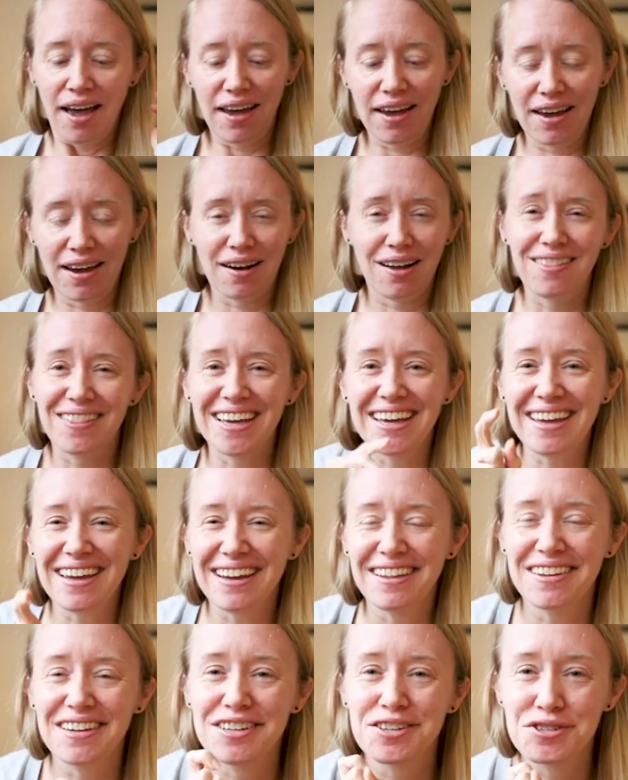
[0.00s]
And I'll link it
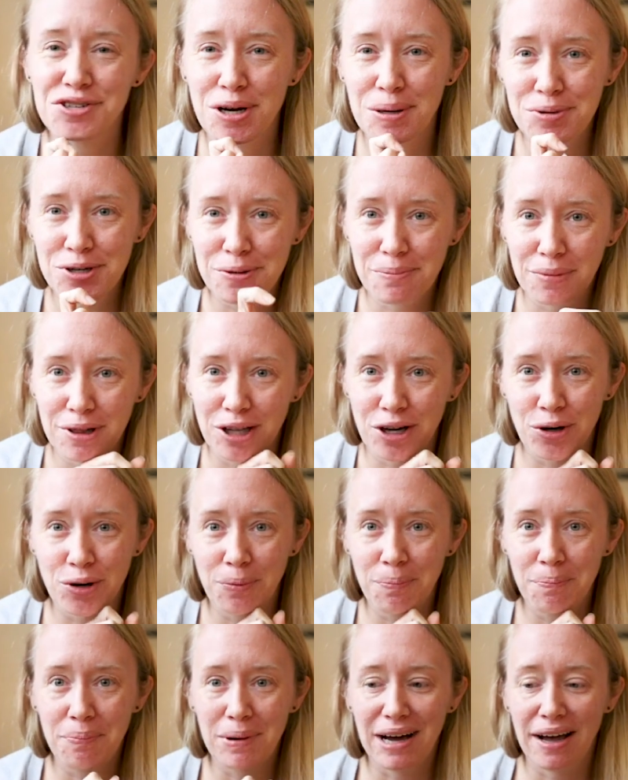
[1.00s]
in the description
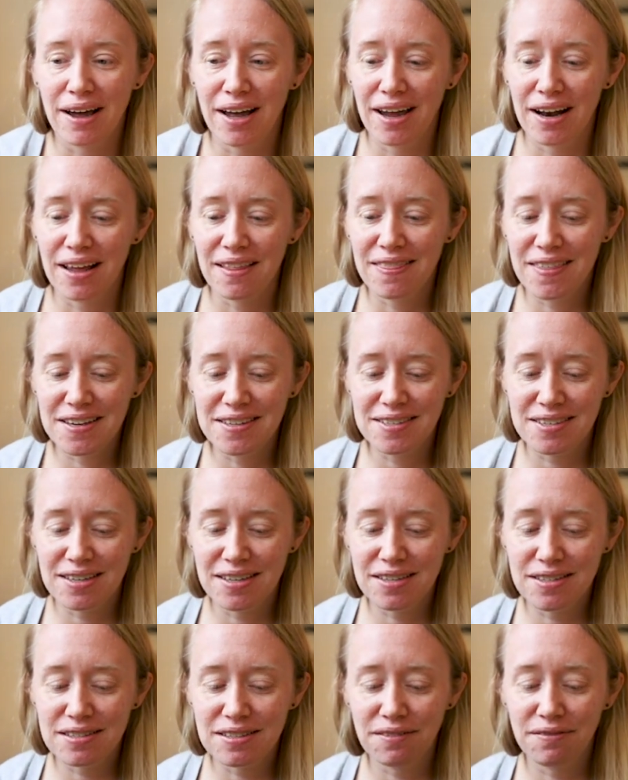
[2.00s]
below, but this
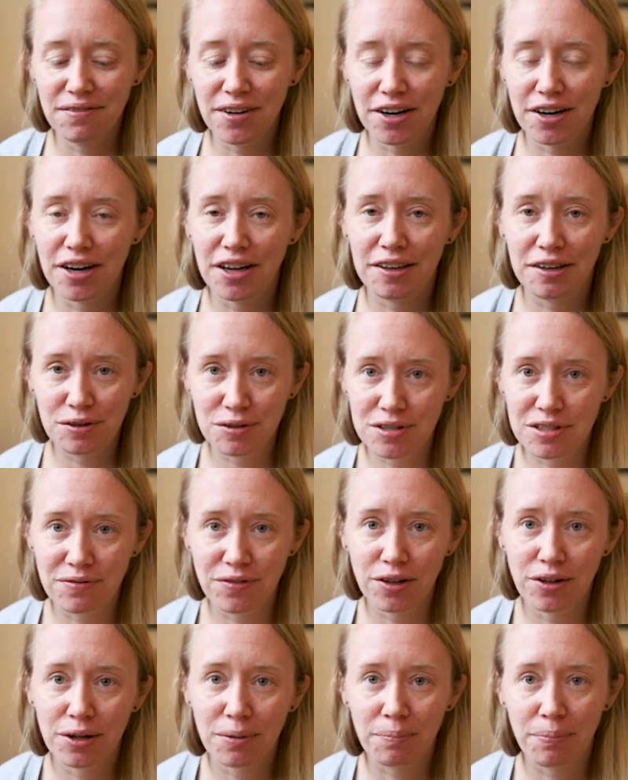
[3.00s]
is a very
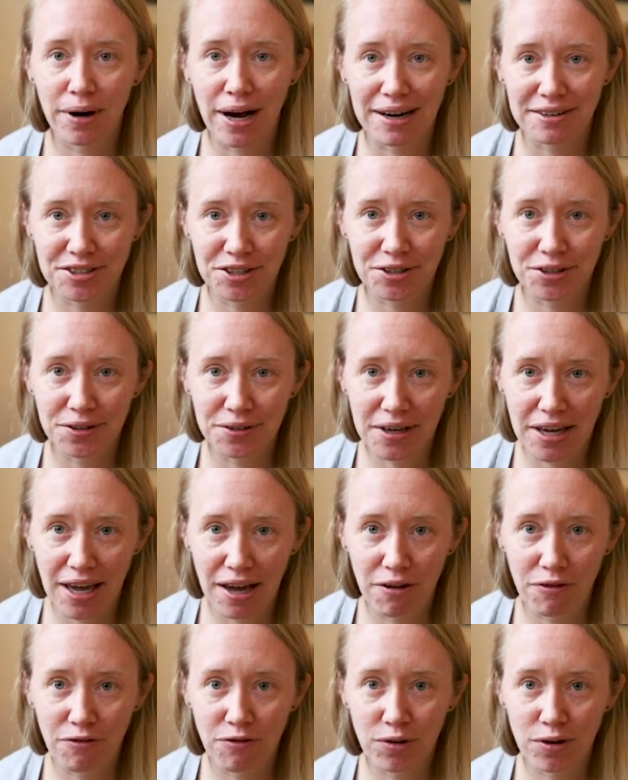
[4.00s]
useful and practical
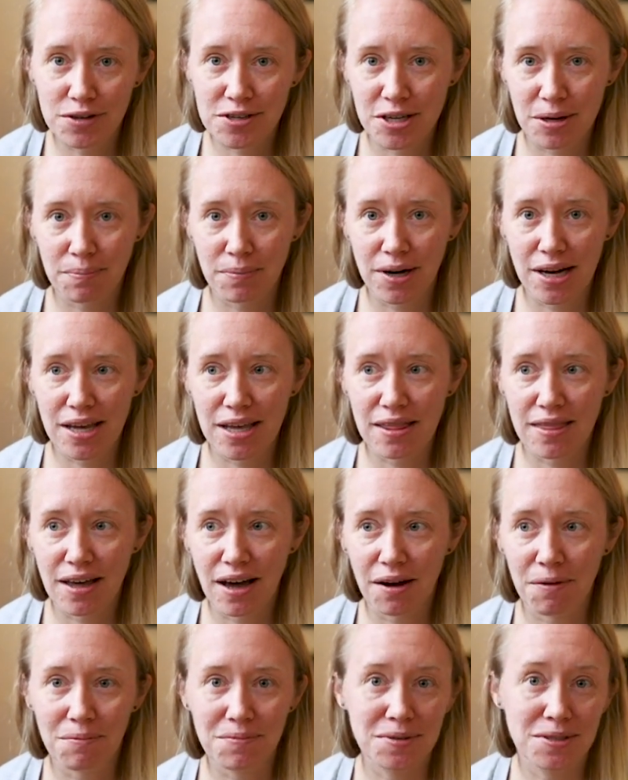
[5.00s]
gift for somebody
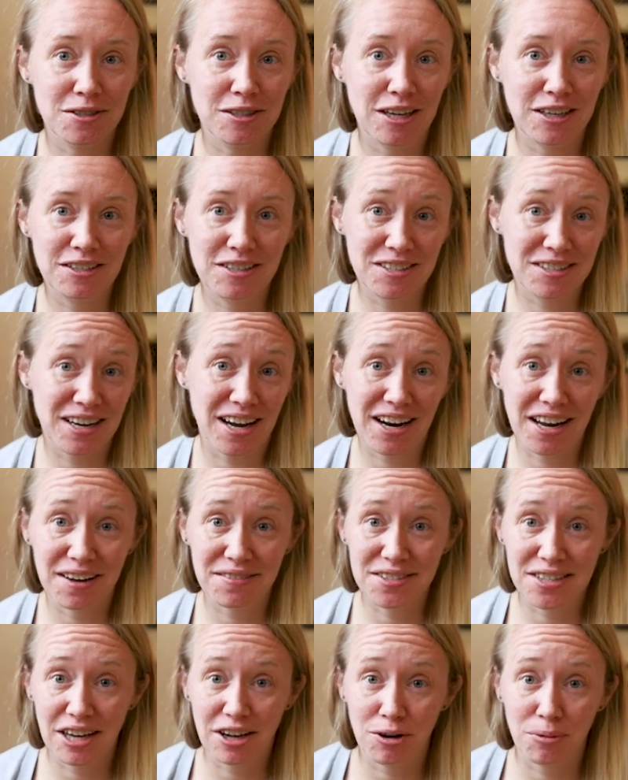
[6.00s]
that, say, does not
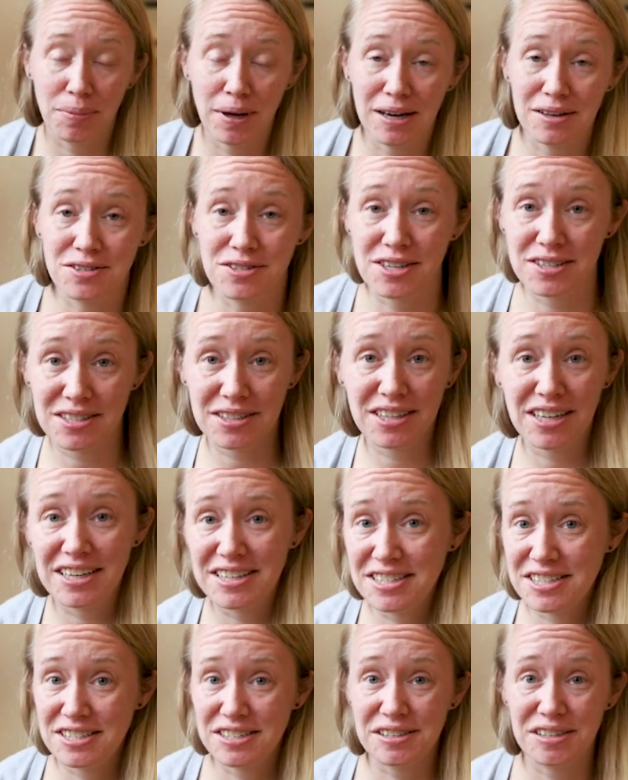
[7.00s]
have saddlebags, doesn't
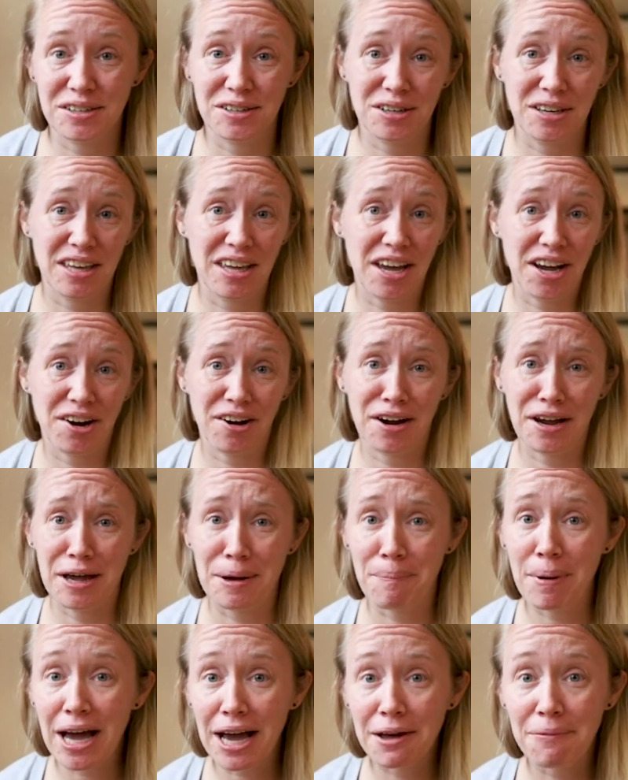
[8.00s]
like to carry
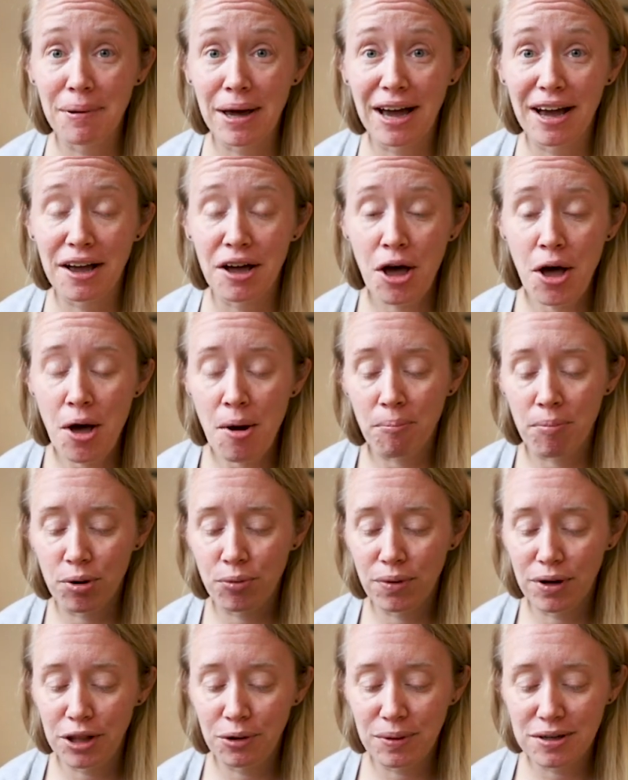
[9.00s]
a backpack, but
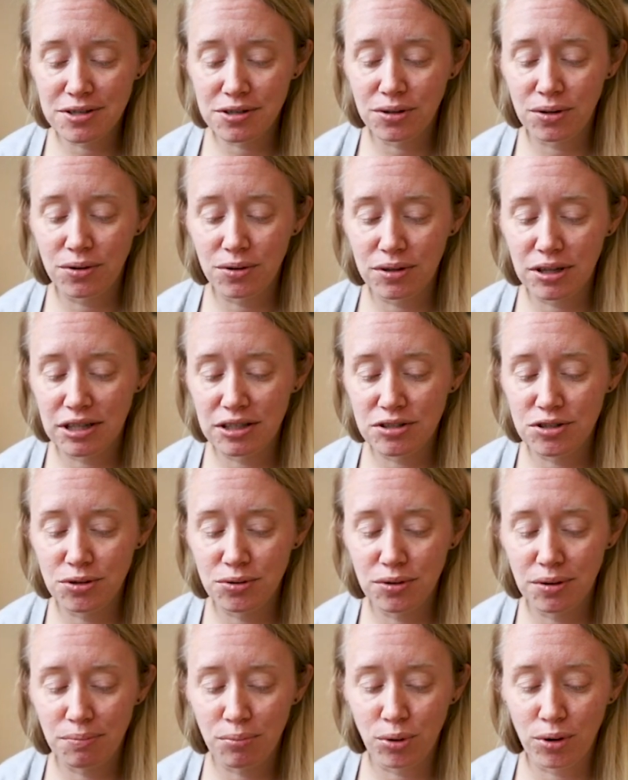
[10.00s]
really wants to hold on
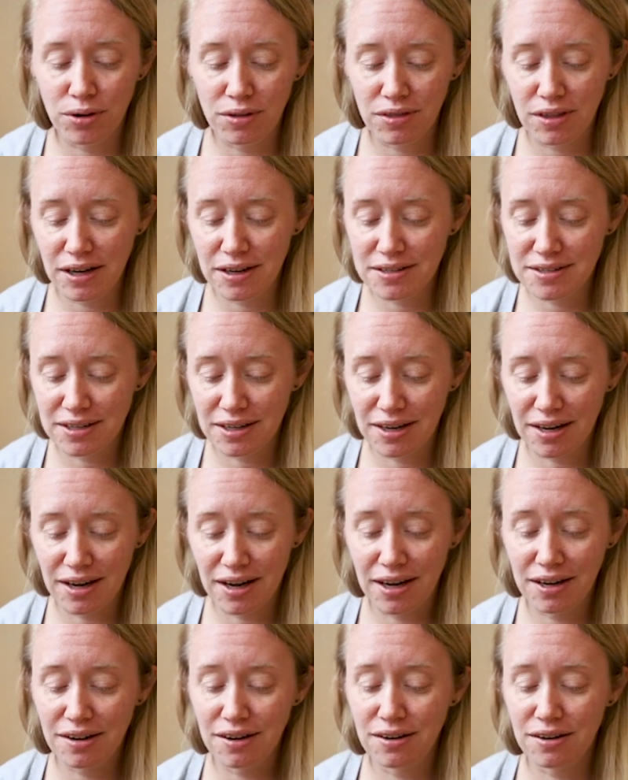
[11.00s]
to important things. Like,
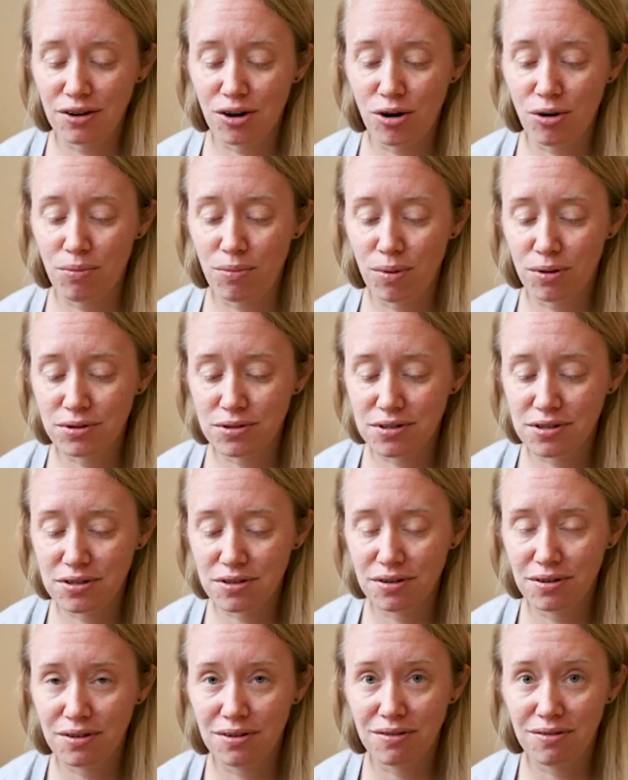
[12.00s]
I could
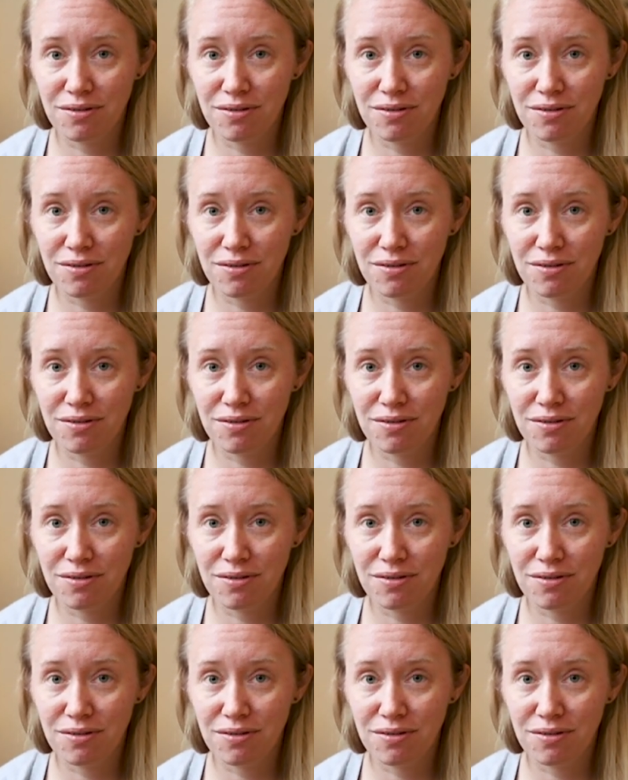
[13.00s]
almost